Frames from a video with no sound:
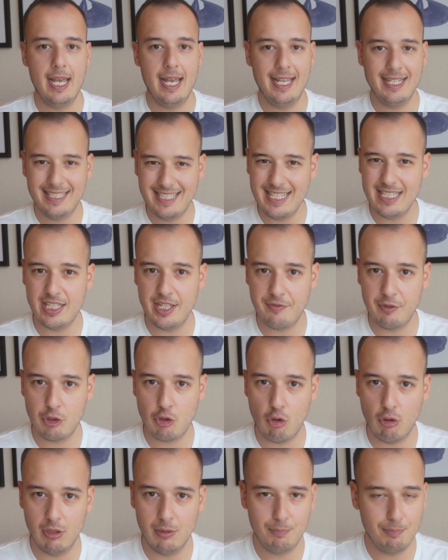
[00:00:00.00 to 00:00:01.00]
And this
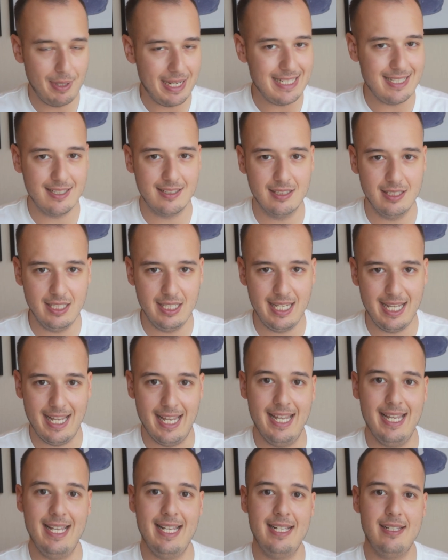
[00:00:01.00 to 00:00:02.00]
advertorial basically
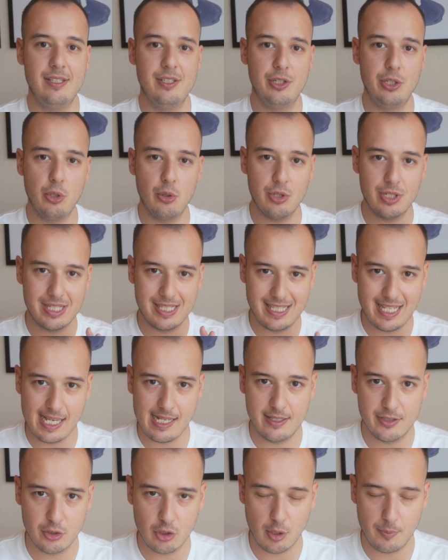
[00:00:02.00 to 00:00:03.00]
is your
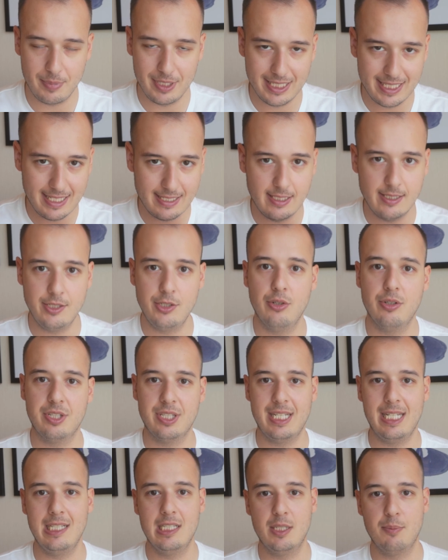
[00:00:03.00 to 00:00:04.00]
sales copy. This is your
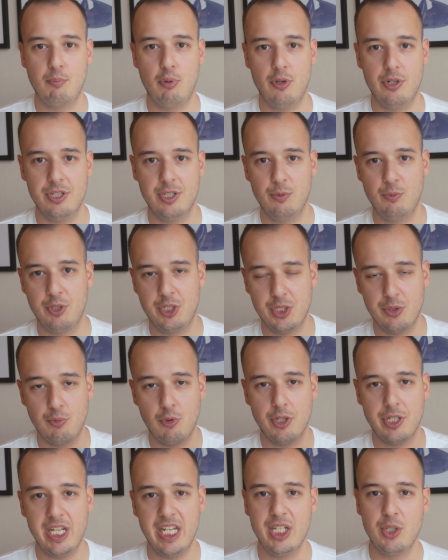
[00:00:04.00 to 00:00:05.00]
salesperson, which is
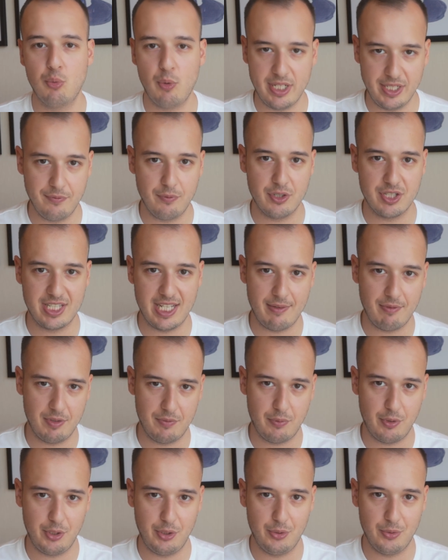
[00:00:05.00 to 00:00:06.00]
working 24/7
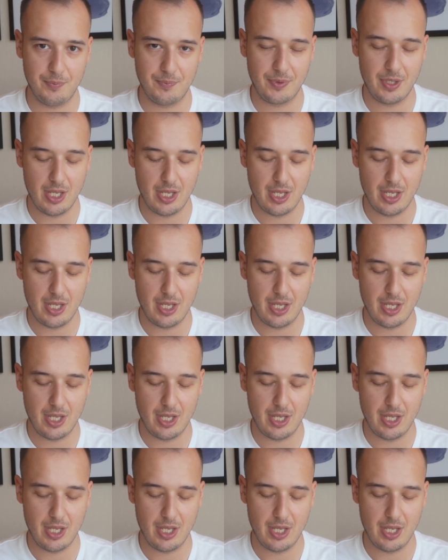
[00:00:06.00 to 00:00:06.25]
for you.